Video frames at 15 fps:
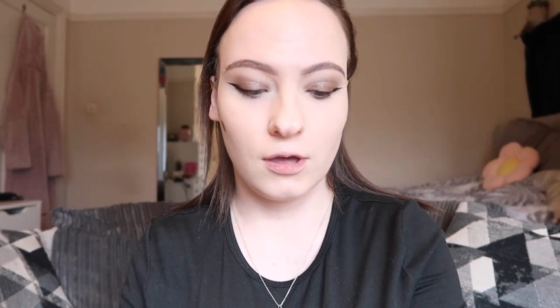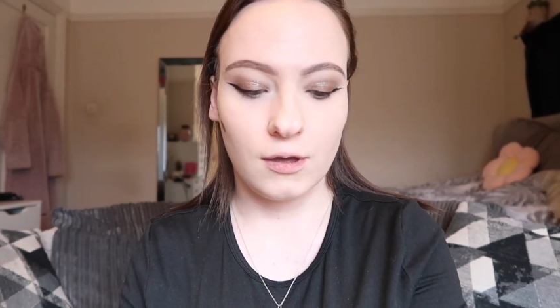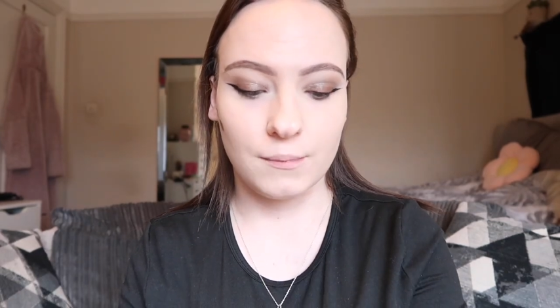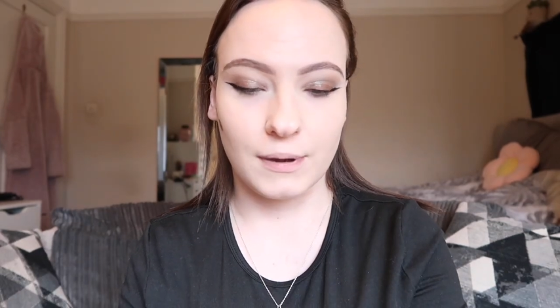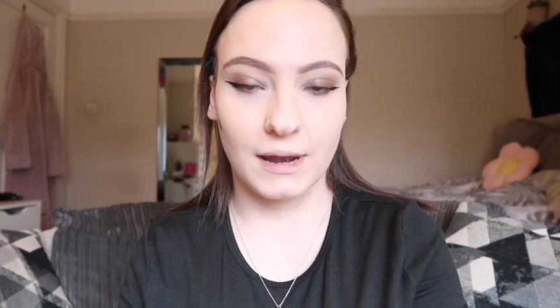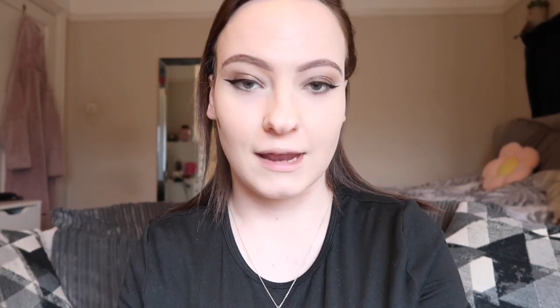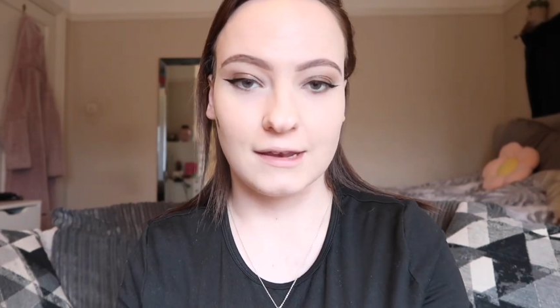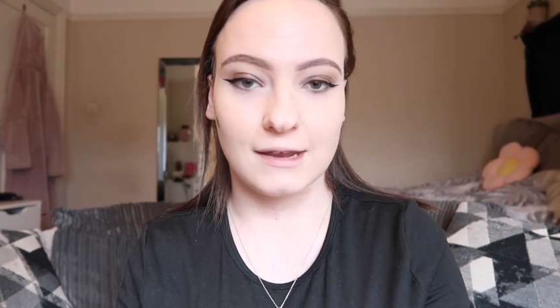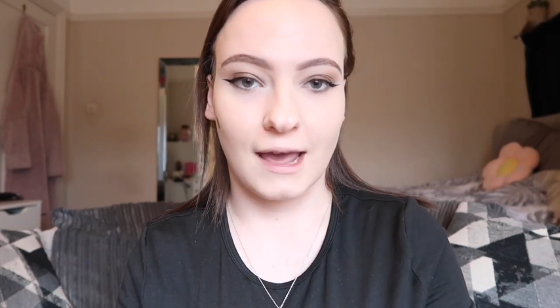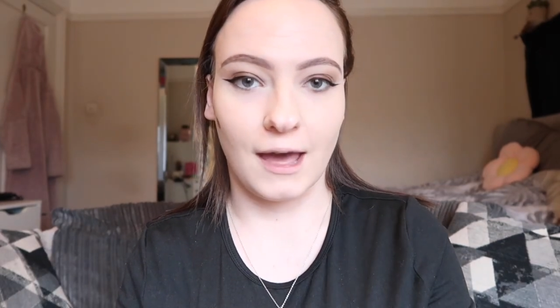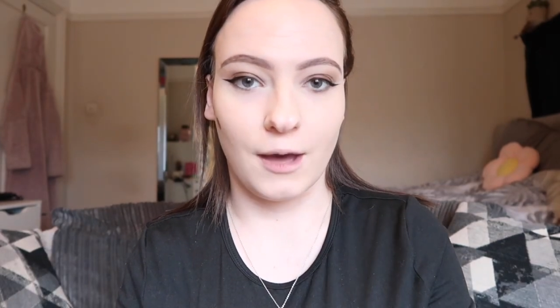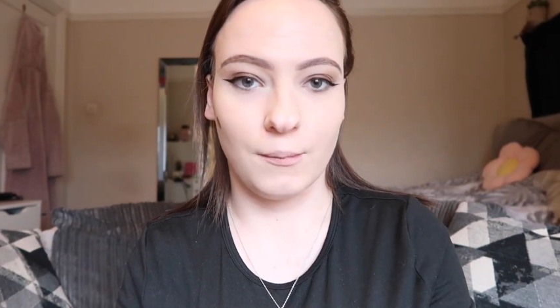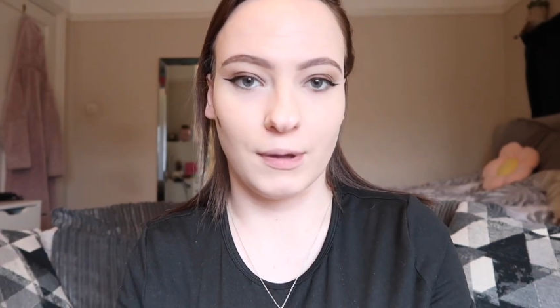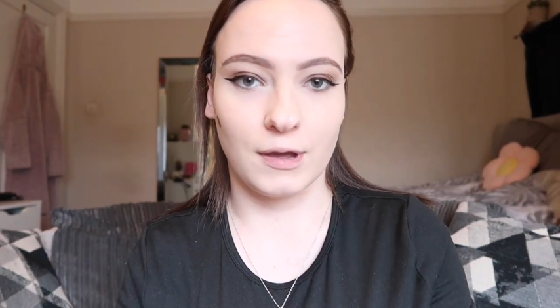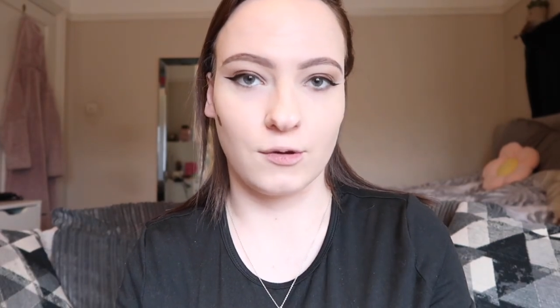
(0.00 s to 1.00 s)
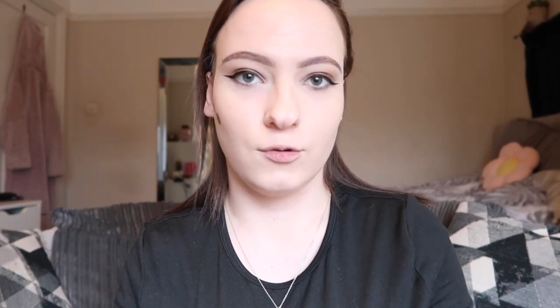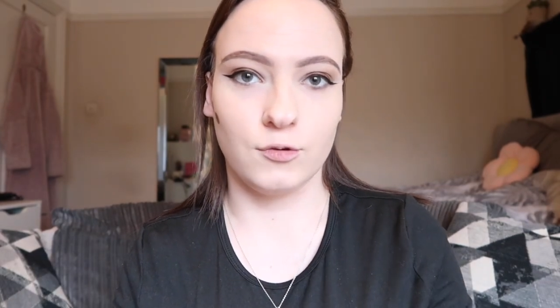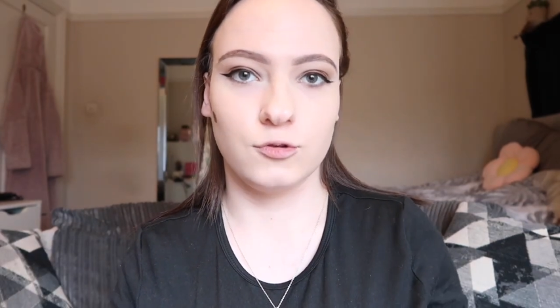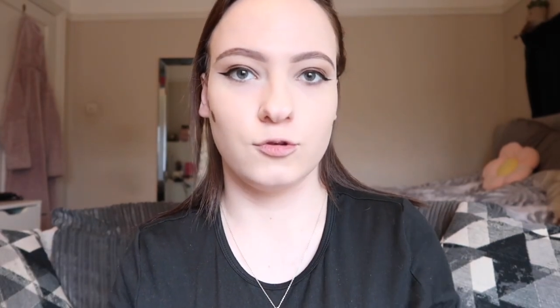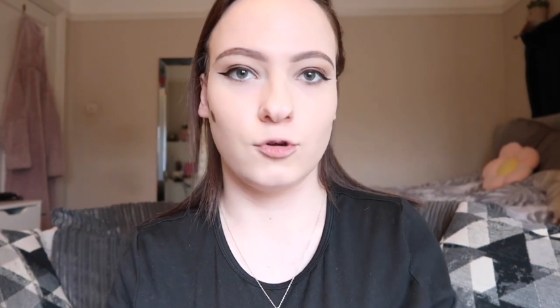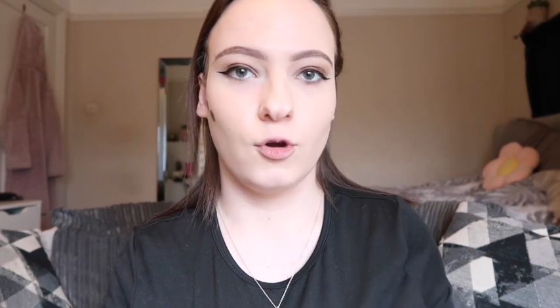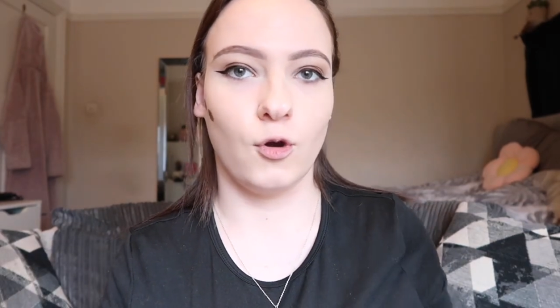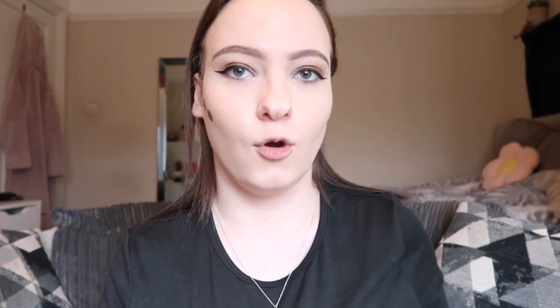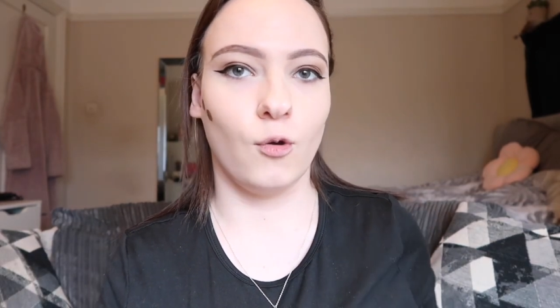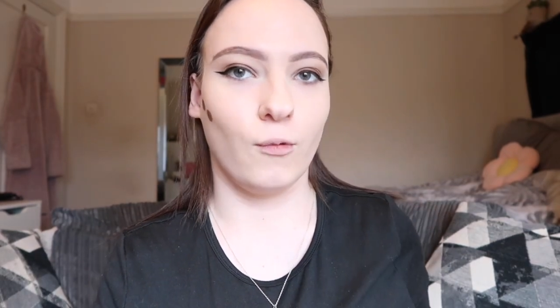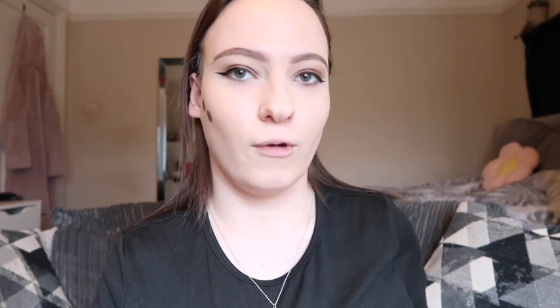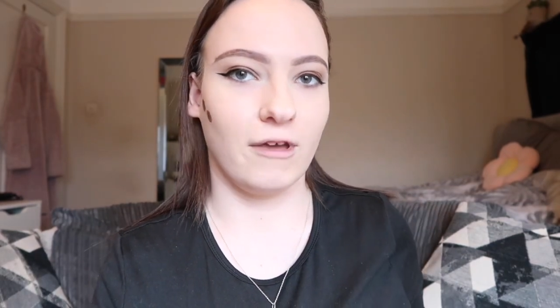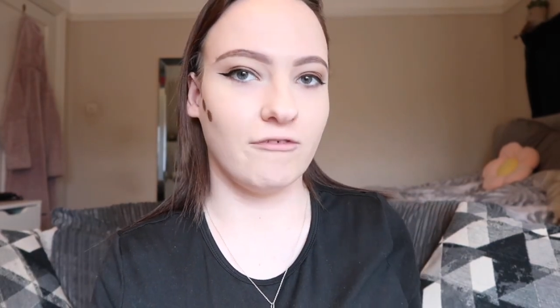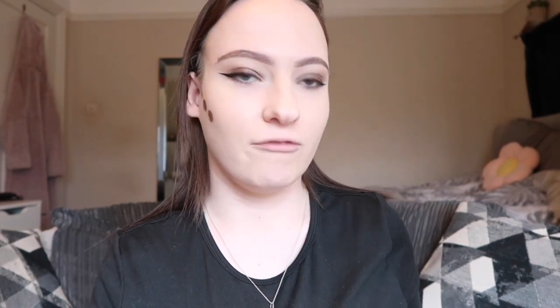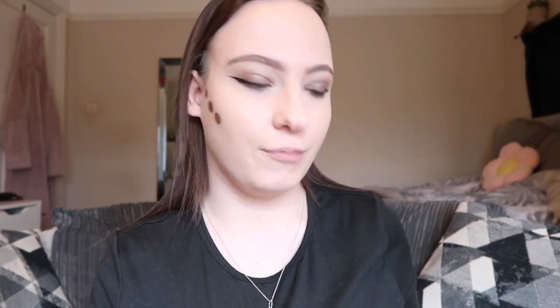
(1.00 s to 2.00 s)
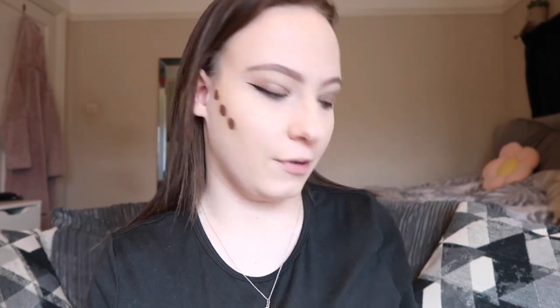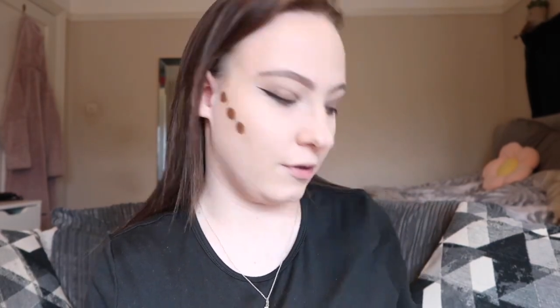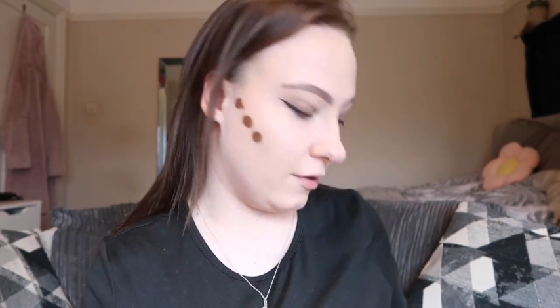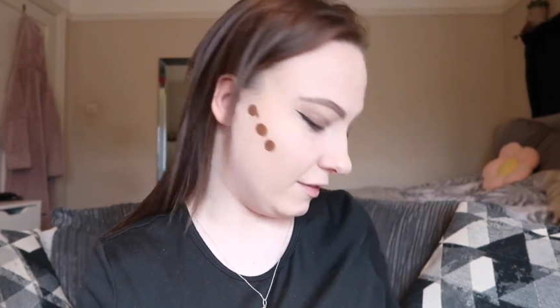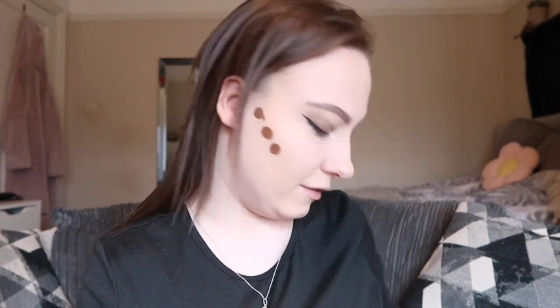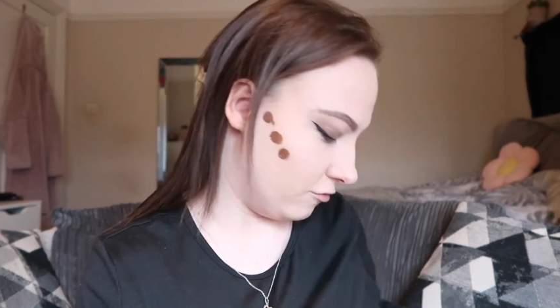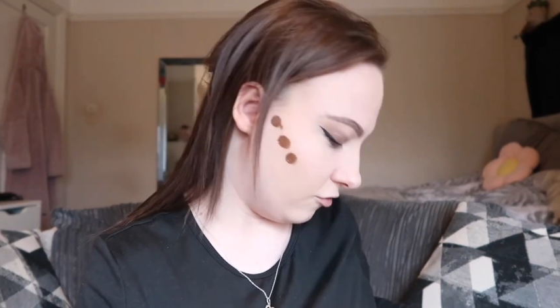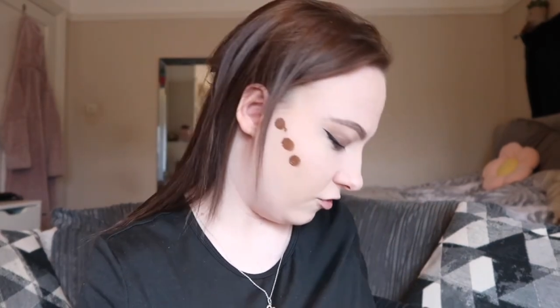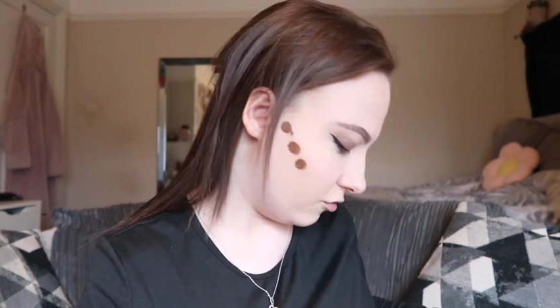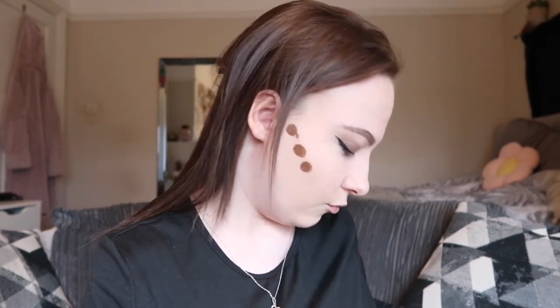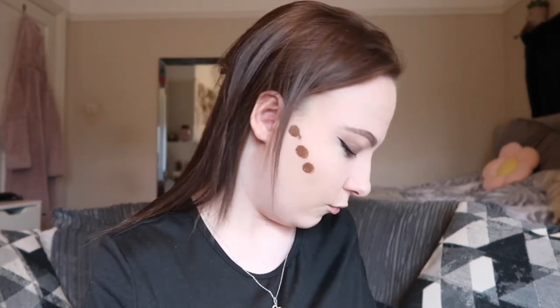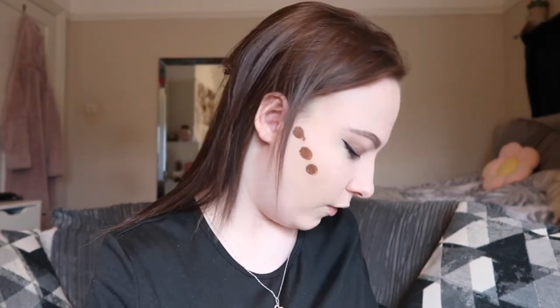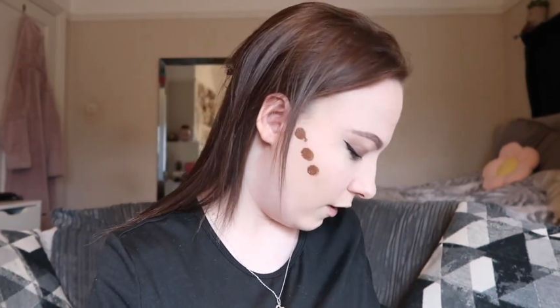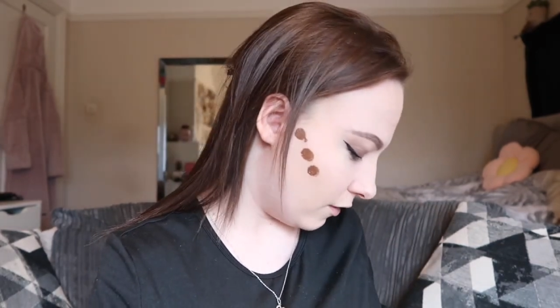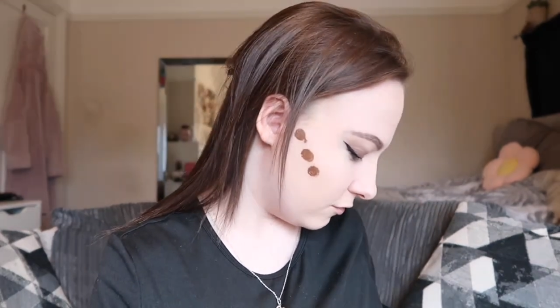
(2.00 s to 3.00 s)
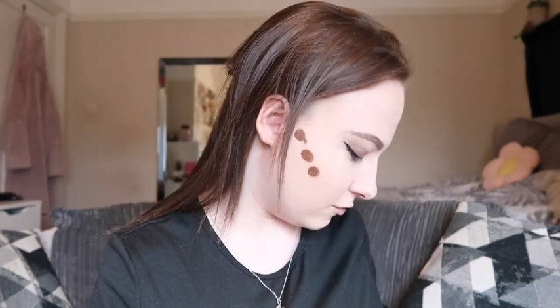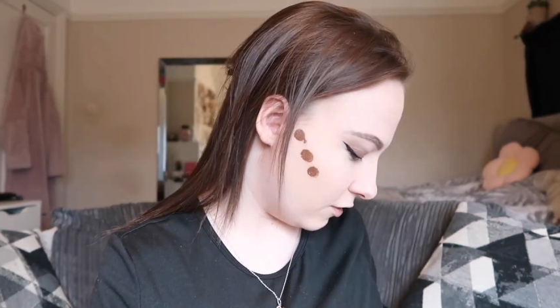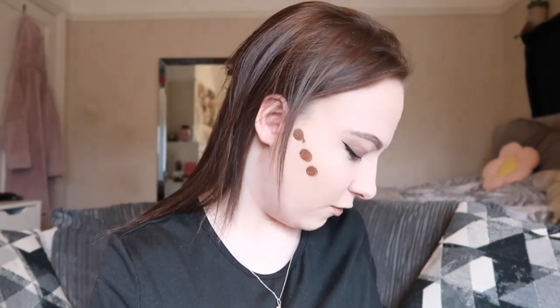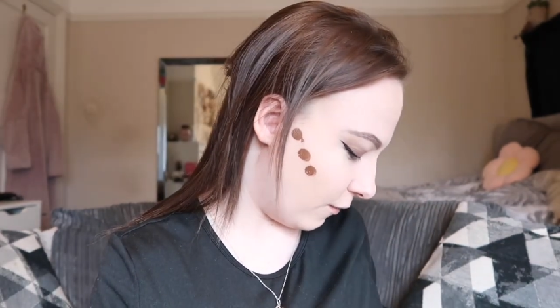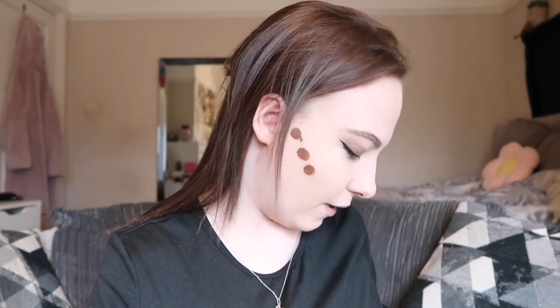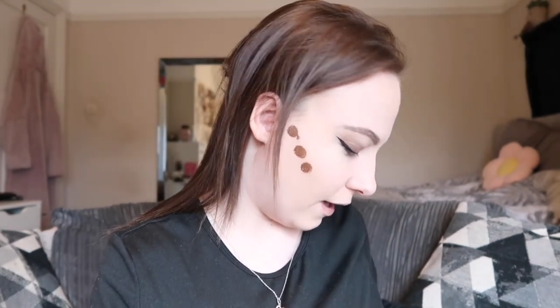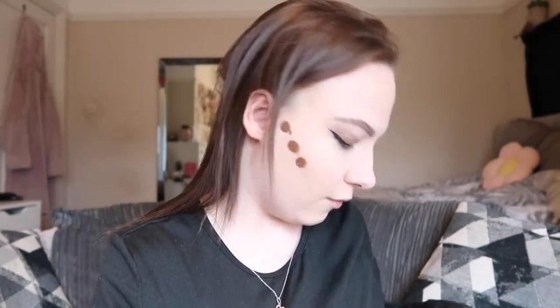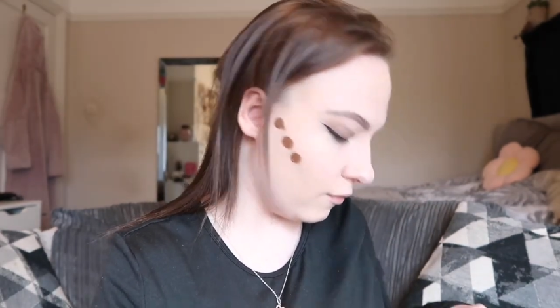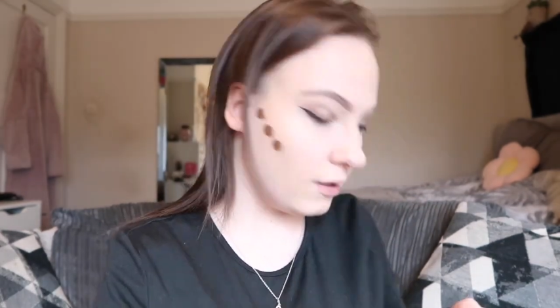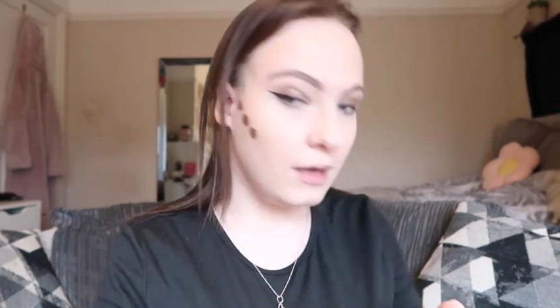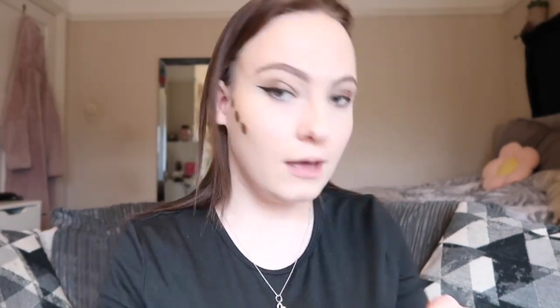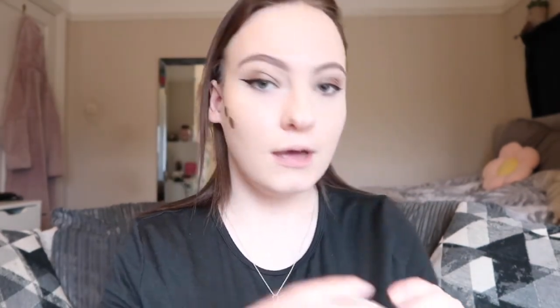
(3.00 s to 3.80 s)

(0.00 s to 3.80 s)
blend out my contour with because it just works so well.